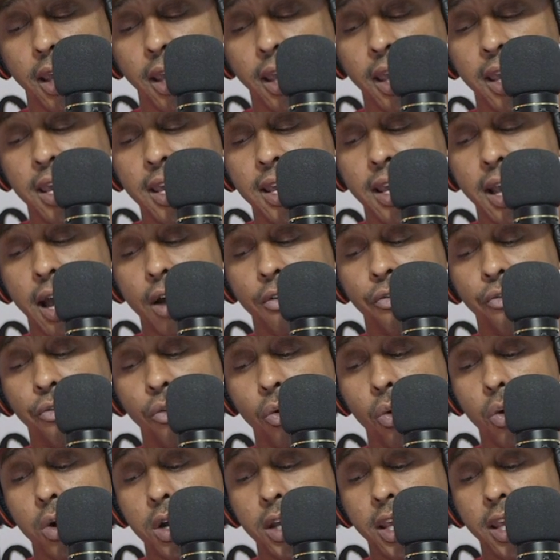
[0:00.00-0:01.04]
and he got
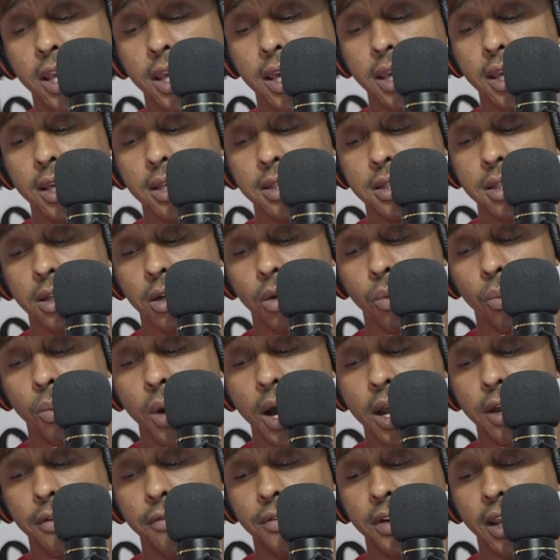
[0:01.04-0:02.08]
four kids and a
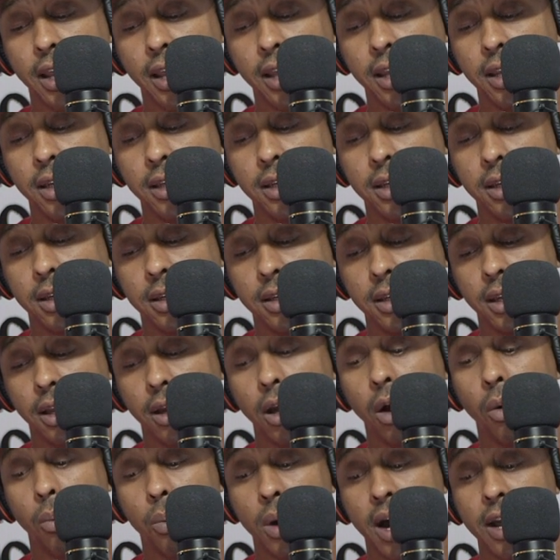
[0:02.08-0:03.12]
wife that he
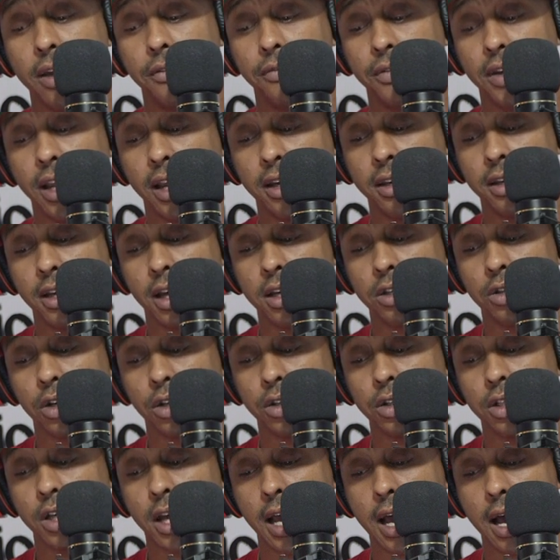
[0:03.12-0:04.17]
a wife that does
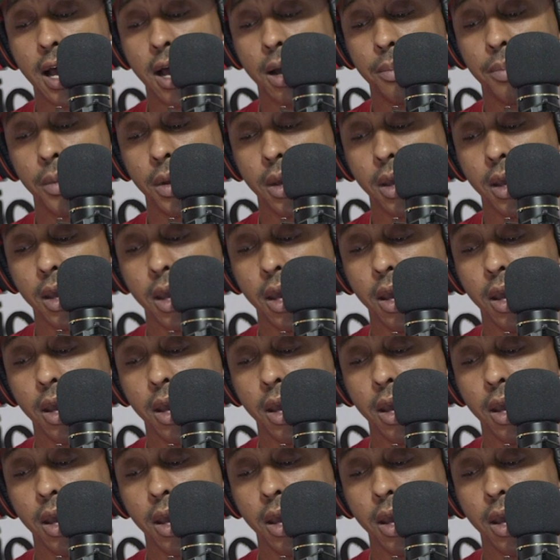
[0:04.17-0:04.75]
her job.